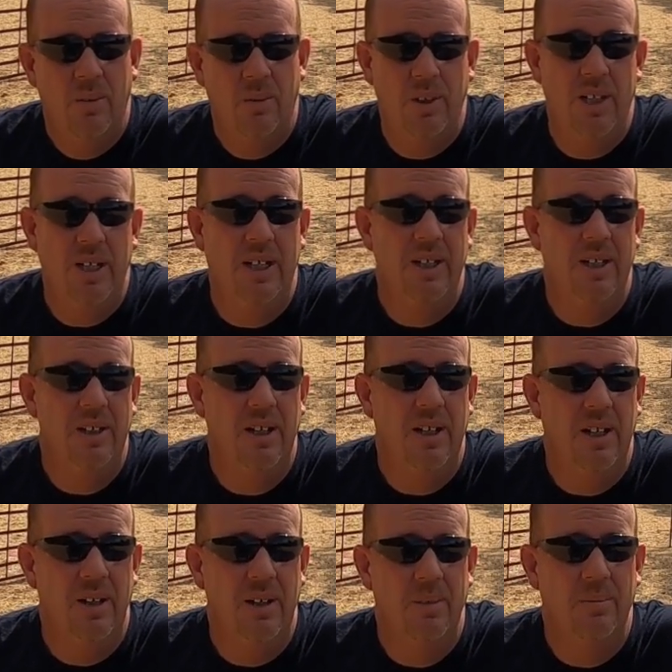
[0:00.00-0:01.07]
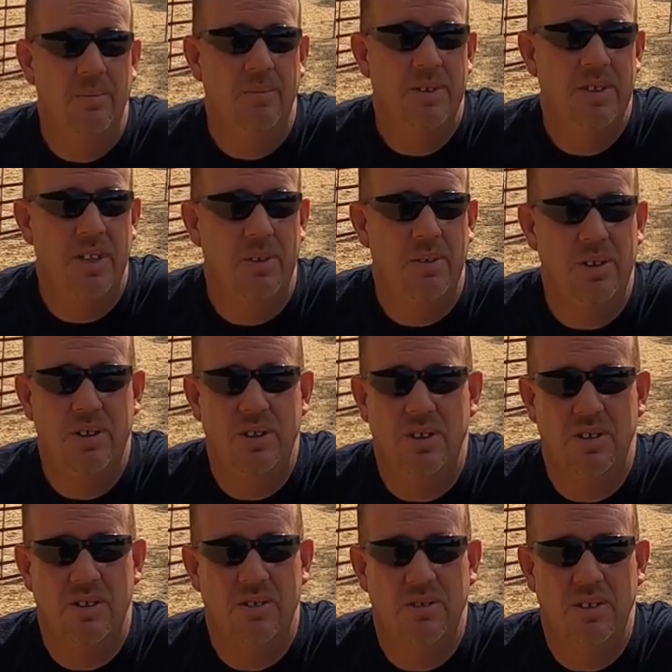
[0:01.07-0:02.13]
We did. So it's
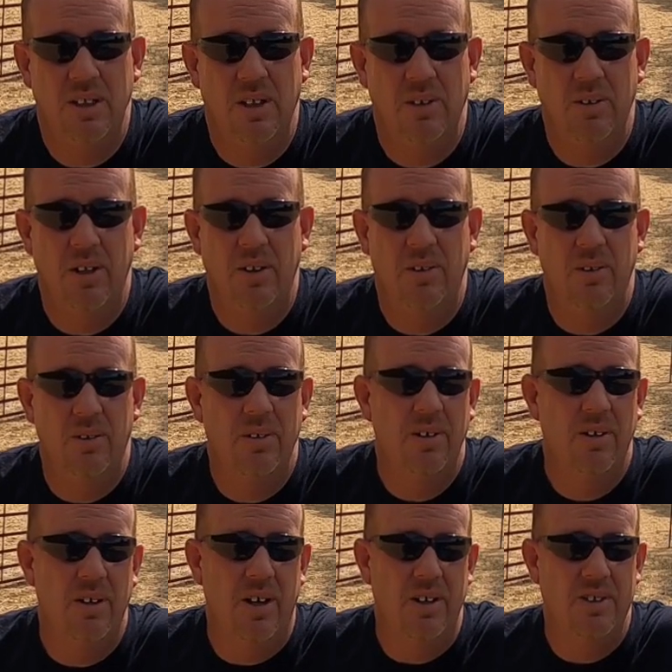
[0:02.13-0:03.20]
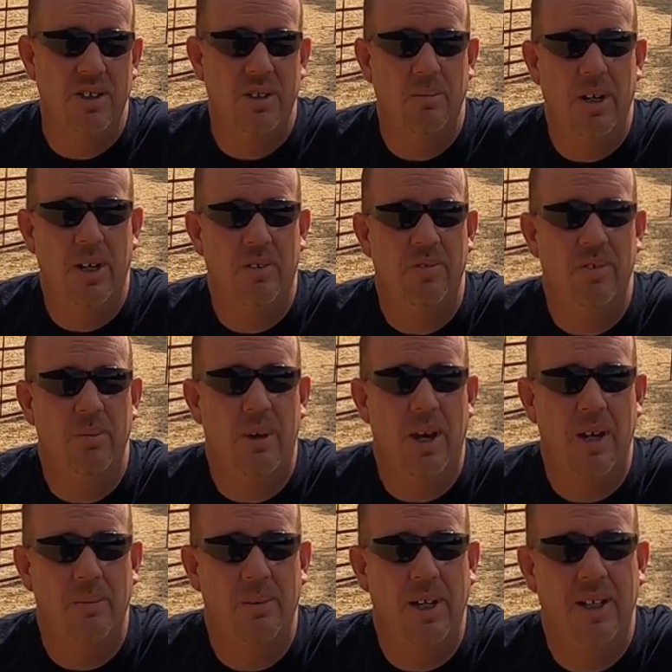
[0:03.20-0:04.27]
just, you know, another notch in the belt for the
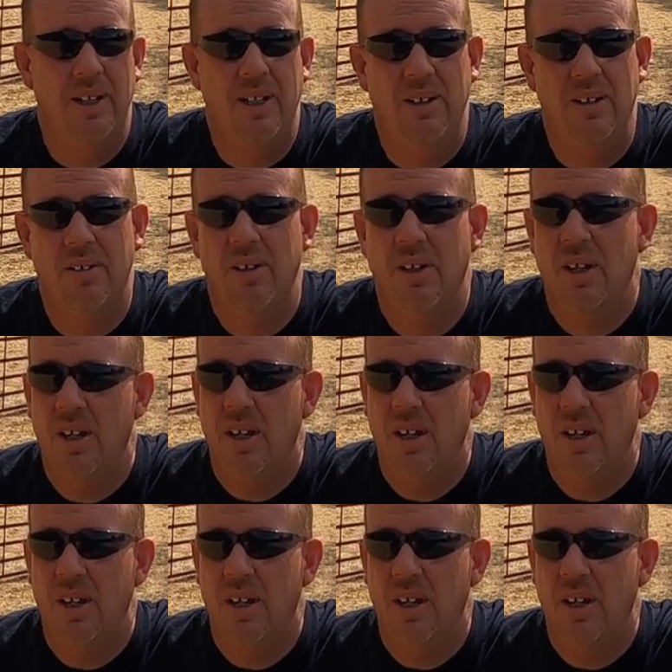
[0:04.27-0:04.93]
bottom land here.